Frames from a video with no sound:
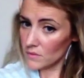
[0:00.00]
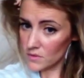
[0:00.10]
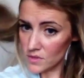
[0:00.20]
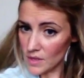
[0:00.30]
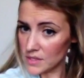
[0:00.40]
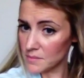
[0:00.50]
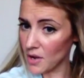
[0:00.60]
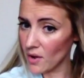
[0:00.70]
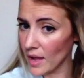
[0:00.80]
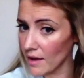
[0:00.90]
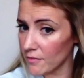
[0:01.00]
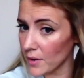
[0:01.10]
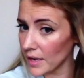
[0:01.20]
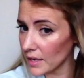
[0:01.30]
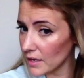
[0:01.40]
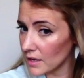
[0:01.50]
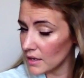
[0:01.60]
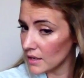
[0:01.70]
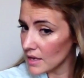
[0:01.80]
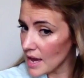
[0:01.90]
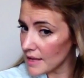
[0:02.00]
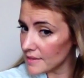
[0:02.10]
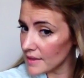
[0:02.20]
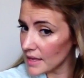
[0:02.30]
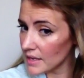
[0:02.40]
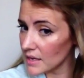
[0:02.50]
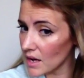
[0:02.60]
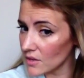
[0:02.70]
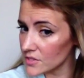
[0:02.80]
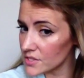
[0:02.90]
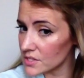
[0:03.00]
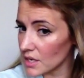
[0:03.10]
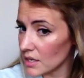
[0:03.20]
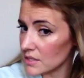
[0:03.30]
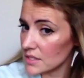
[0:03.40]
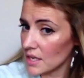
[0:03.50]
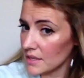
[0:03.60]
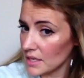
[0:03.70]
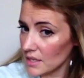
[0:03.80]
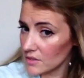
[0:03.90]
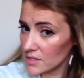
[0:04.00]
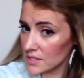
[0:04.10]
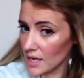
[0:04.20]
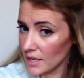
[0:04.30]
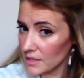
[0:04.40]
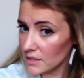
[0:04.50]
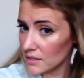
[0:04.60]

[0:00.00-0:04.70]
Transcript: So that's about halfway. And then I'll start on the other side.